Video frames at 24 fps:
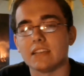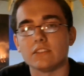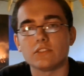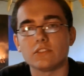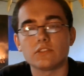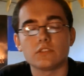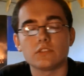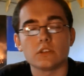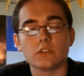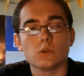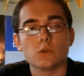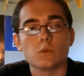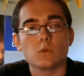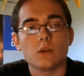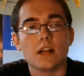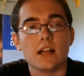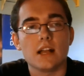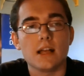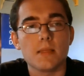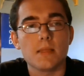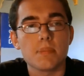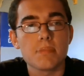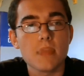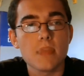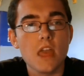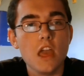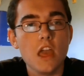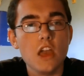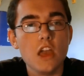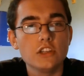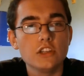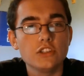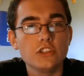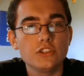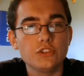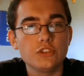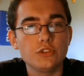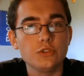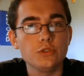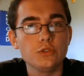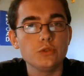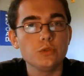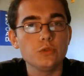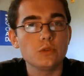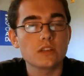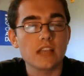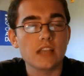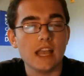So,
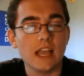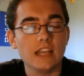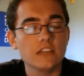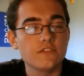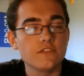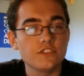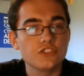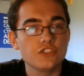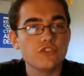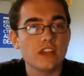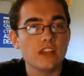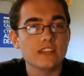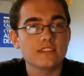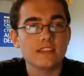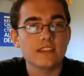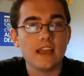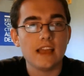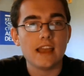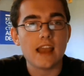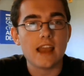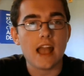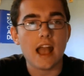to kind of address that,